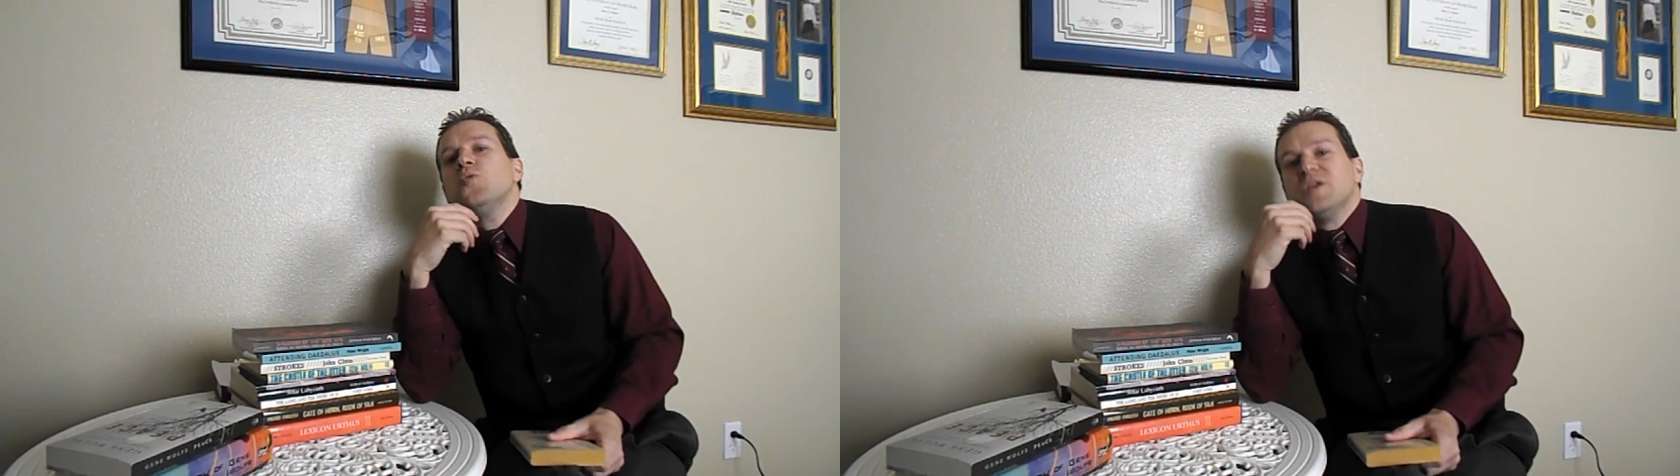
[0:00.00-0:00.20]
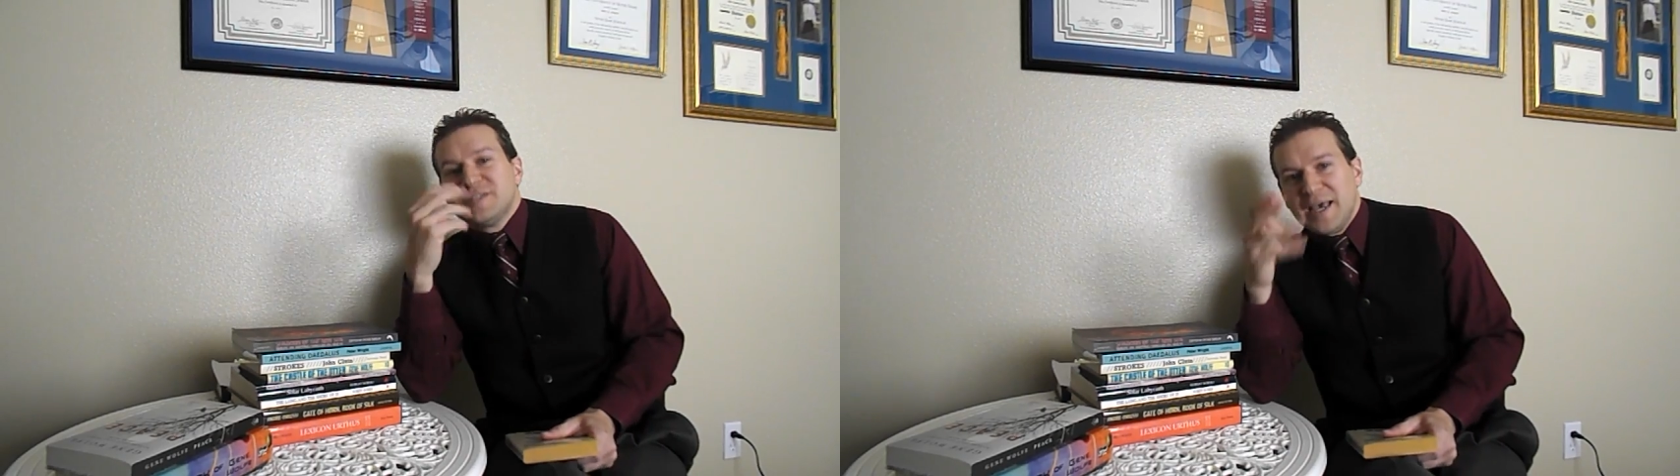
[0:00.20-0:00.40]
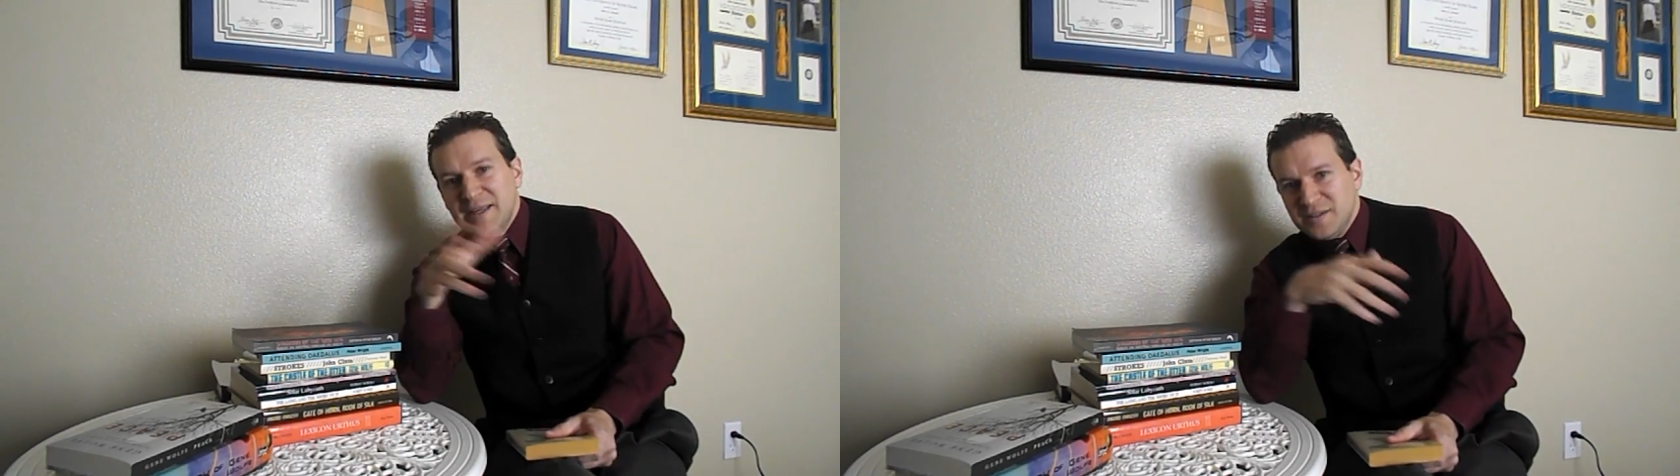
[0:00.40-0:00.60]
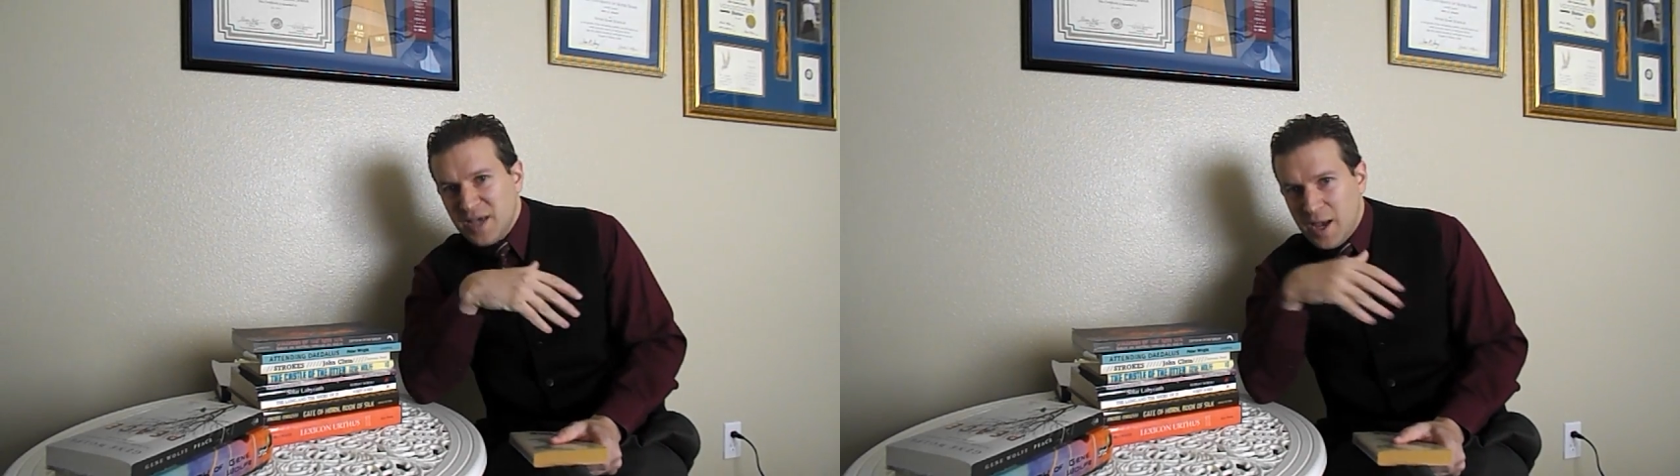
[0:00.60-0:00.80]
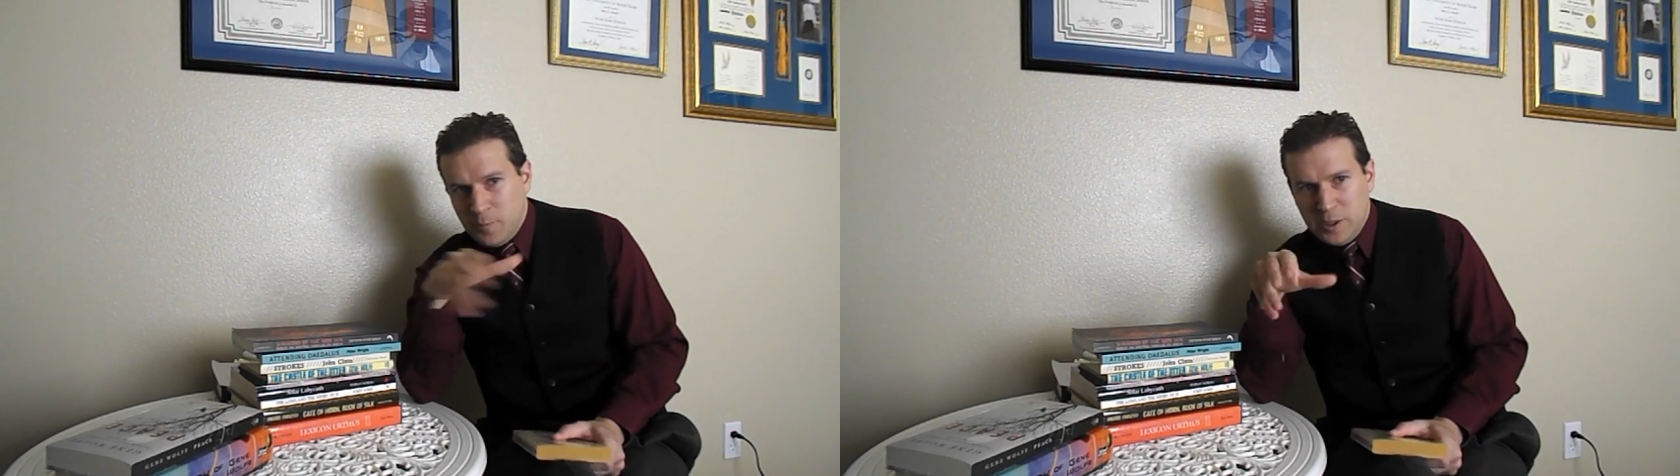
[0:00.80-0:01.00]
The second
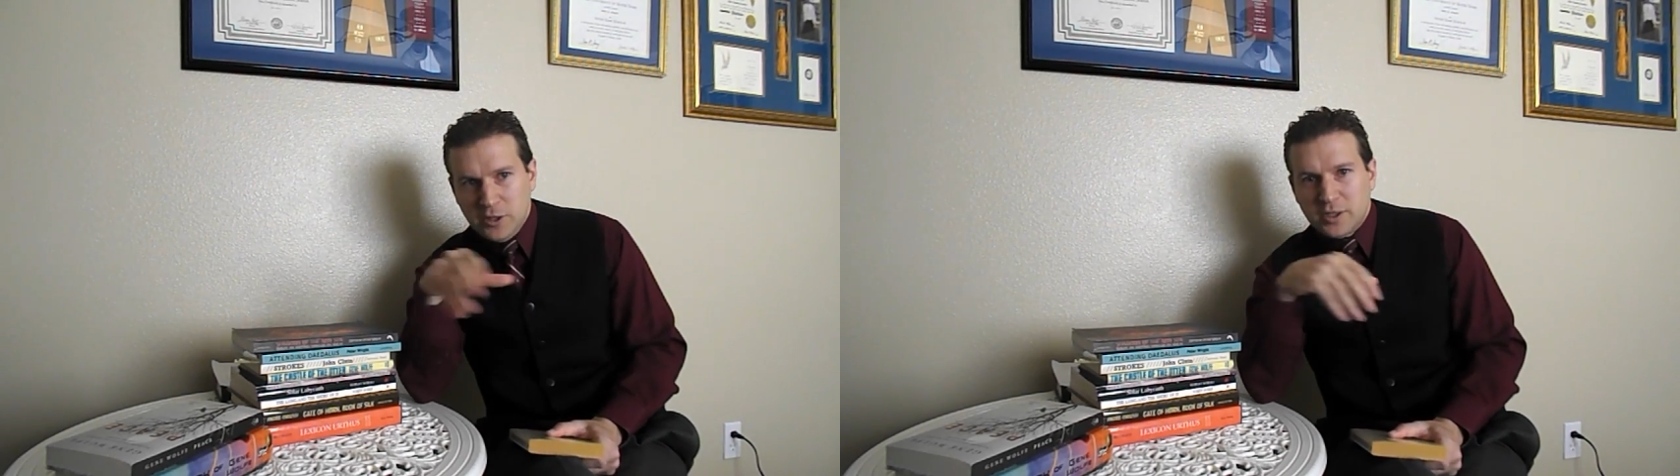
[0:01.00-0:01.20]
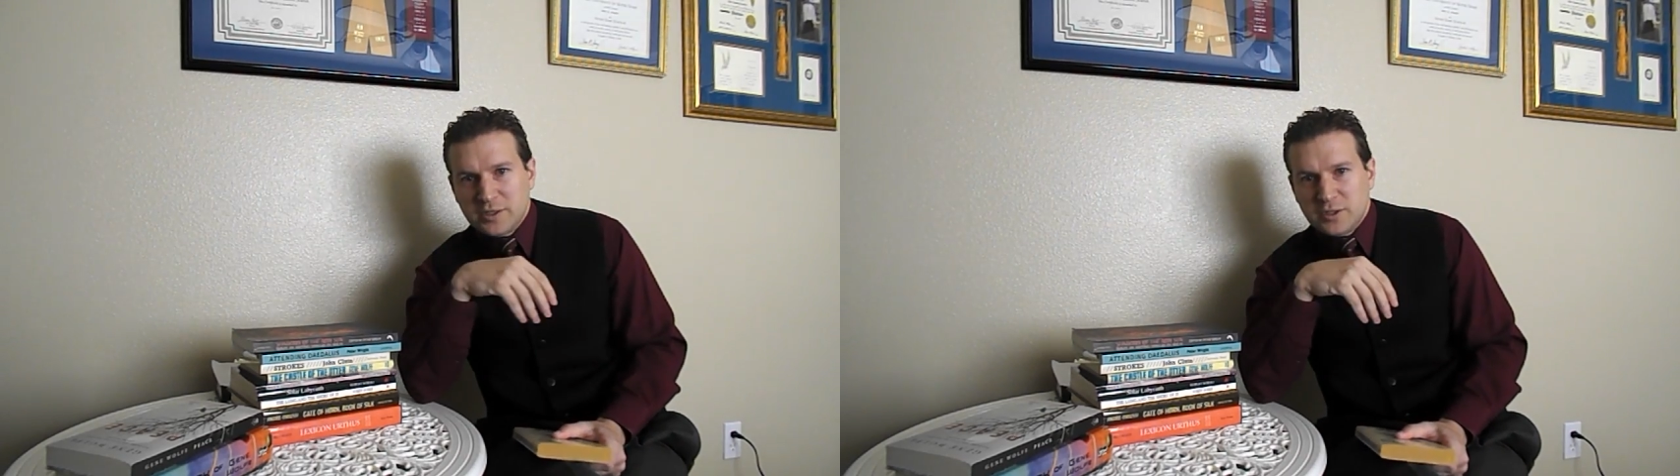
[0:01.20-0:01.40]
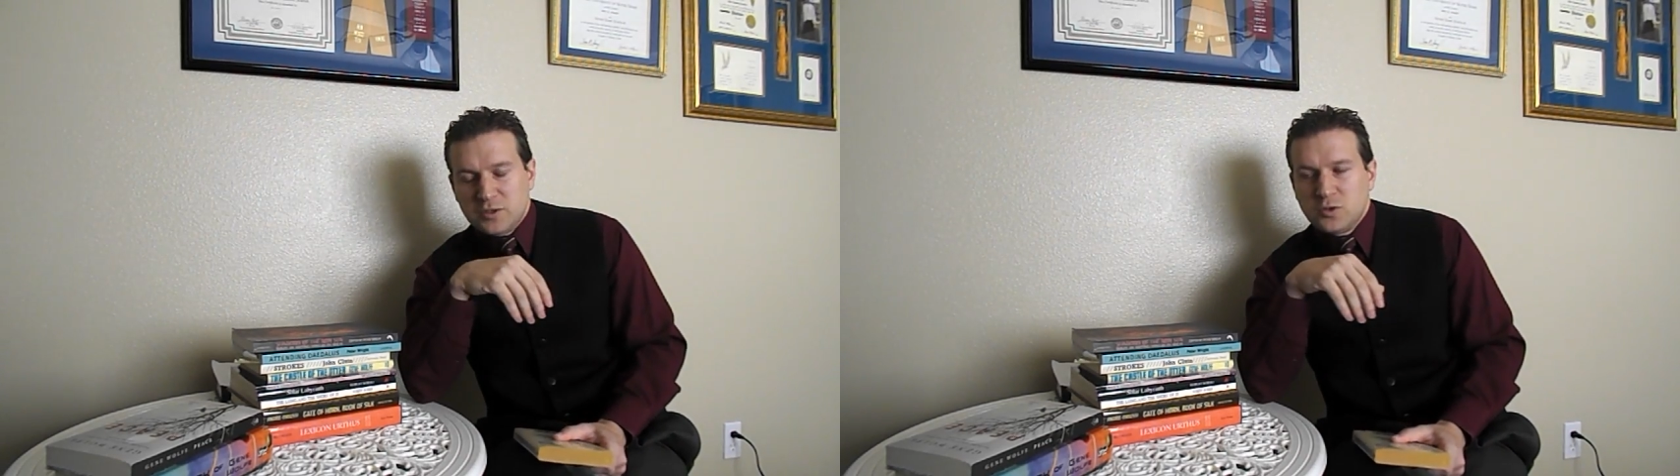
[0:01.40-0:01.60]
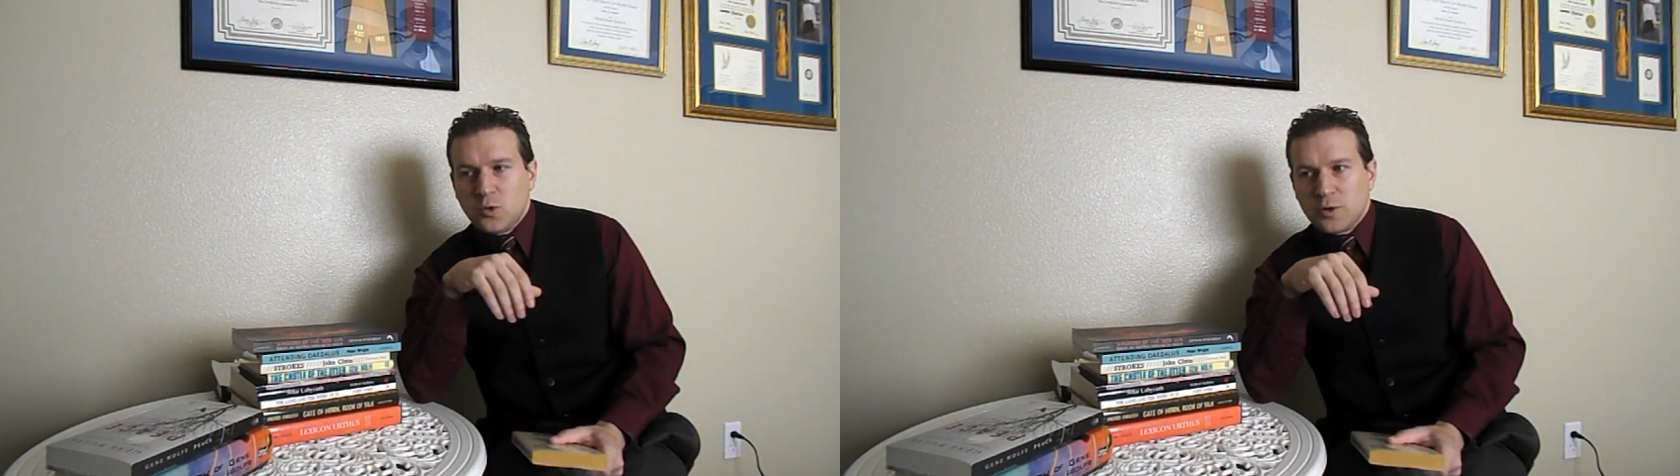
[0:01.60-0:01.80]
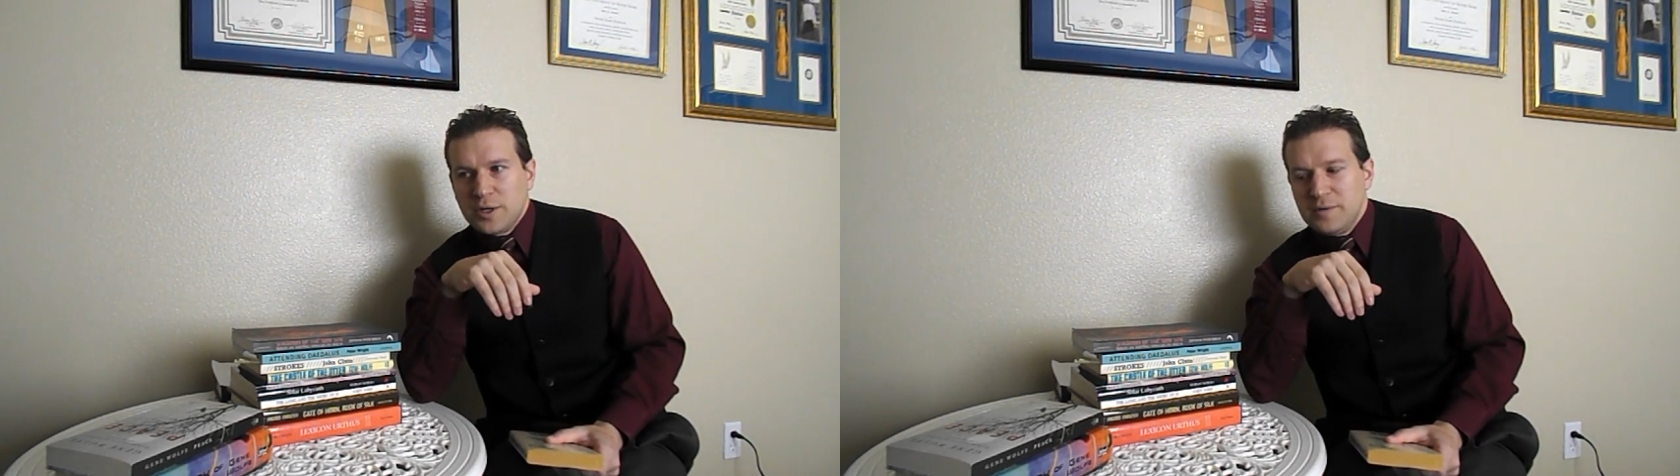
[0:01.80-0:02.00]
time we look at this
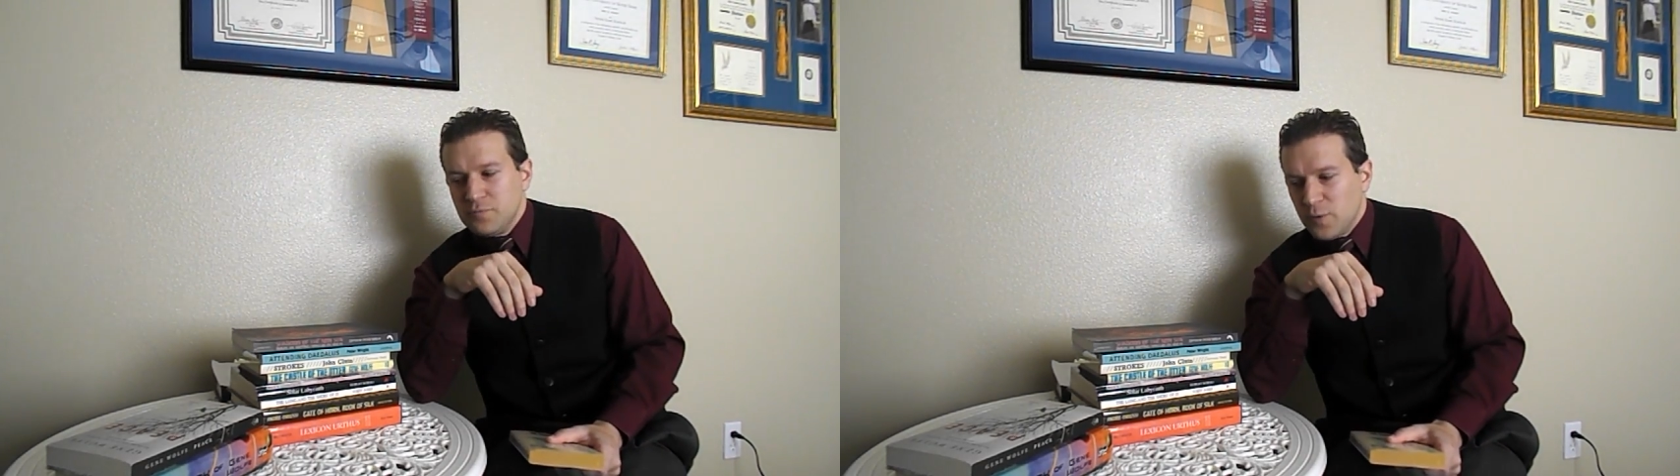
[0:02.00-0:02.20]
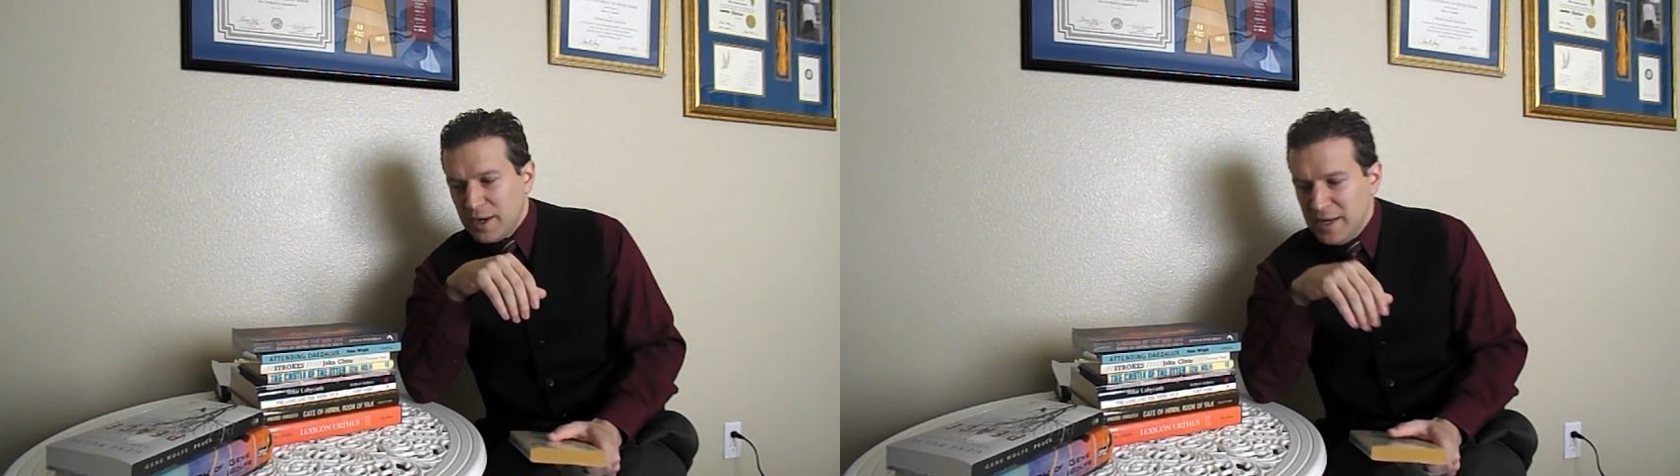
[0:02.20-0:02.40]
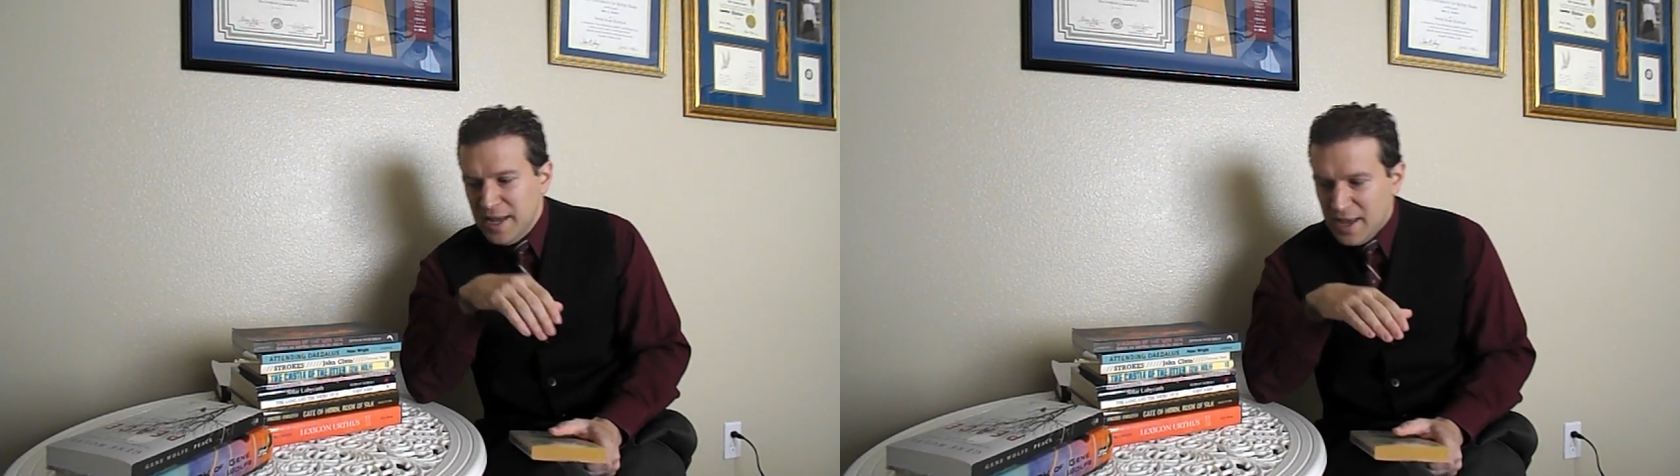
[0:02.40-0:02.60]
story, right,